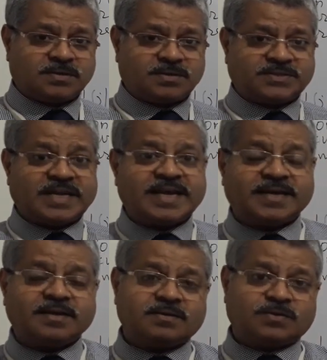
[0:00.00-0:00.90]
Shall
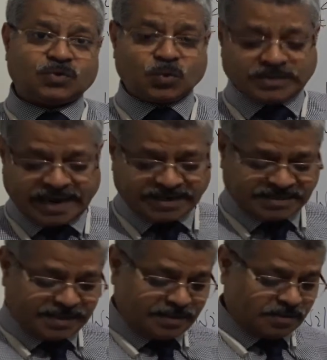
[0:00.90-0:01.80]
I do that
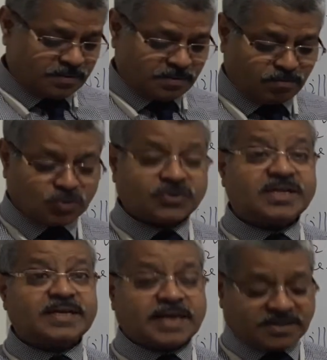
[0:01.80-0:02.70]
thing?
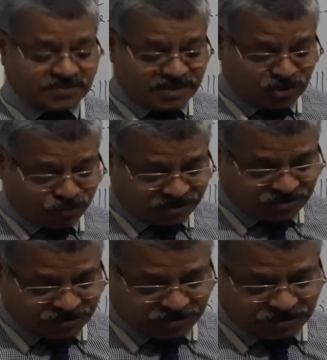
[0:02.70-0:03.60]
Mostly in asking
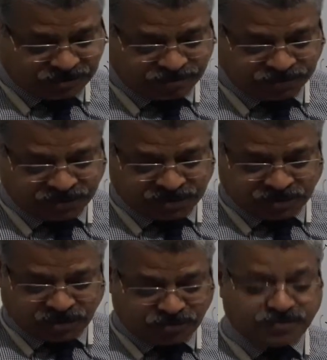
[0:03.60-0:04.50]
questions.
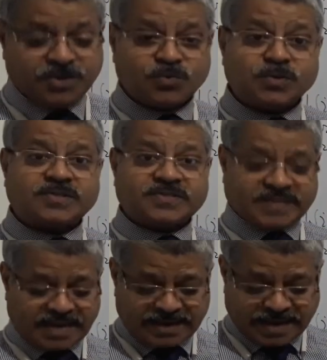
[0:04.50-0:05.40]
We use
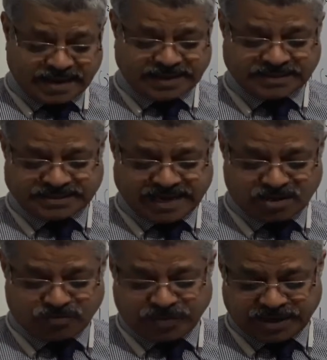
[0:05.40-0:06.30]
shall I,
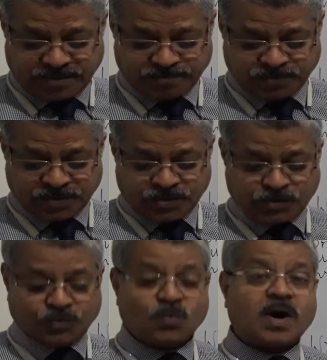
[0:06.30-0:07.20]
shall we
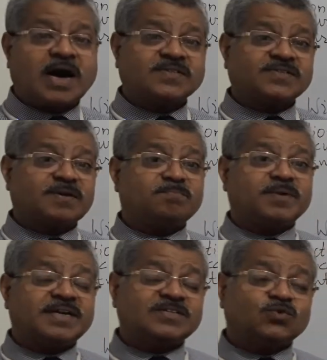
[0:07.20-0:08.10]
to ask
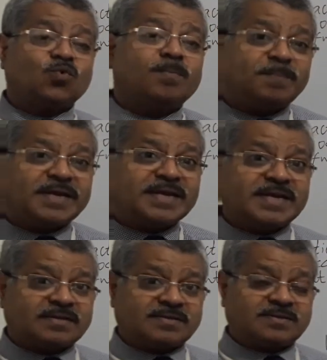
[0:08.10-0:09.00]
somebody's
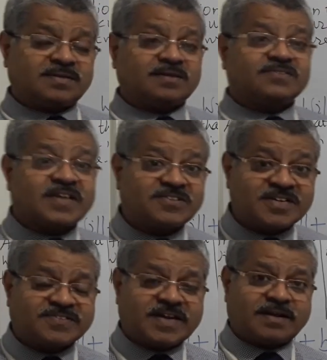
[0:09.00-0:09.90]
opinion,
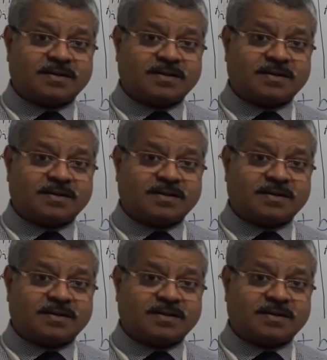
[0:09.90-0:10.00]
suggestion.